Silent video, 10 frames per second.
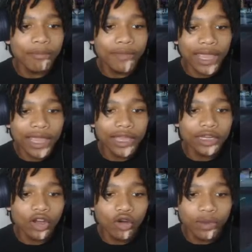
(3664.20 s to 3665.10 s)

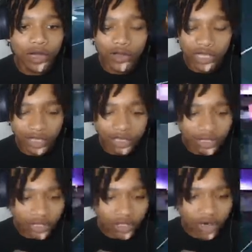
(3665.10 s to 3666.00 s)
man, though, Brody.
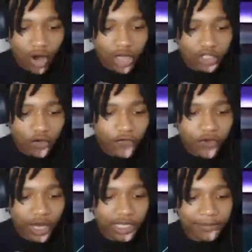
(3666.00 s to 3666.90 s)
Guard your
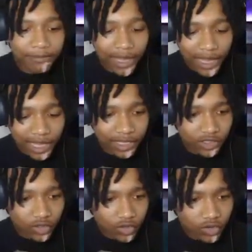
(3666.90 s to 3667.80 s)
fucking man,
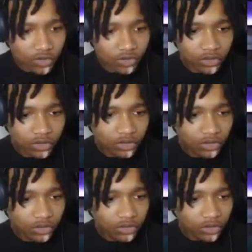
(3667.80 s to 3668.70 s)
dude.
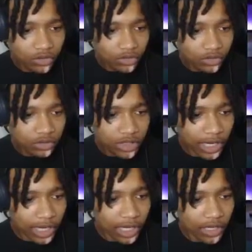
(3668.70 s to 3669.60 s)

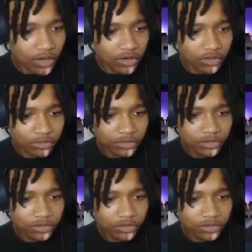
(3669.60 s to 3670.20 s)
Damn.